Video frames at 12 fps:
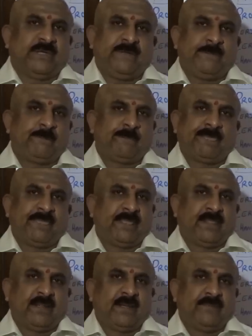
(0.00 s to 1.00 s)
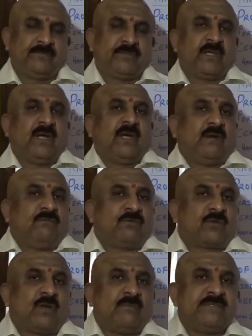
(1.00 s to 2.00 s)
Okay.
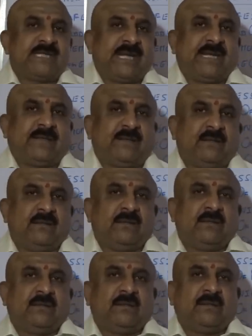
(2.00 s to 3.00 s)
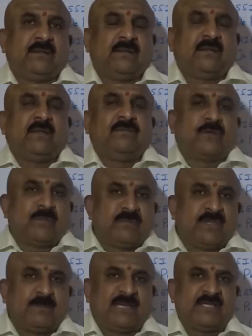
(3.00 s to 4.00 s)
From Saturn,
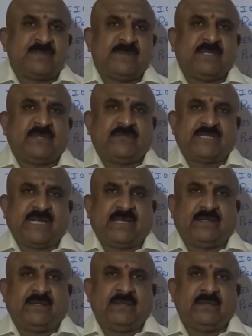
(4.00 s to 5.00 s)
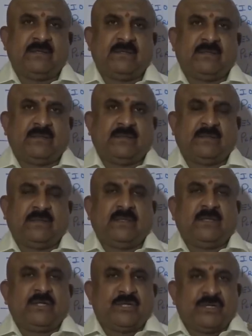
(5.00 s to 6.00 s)
from the placement of Saturn,
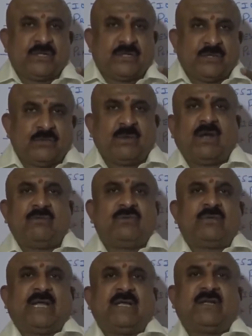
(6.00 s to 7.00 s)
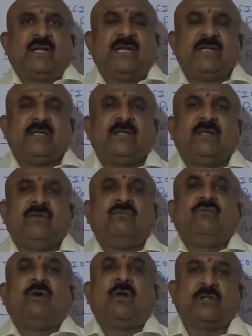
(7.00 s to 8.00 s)
you have to calculate
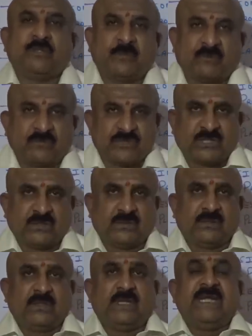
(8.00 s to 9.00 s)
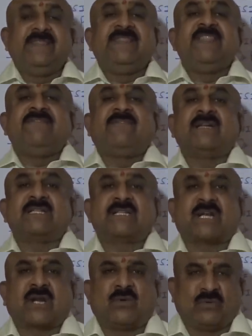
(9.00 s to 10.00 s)
for the profession in the
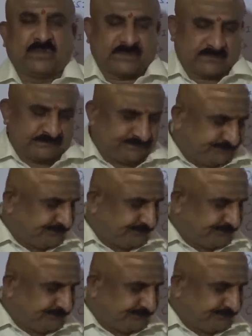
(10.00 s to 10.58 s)
first round.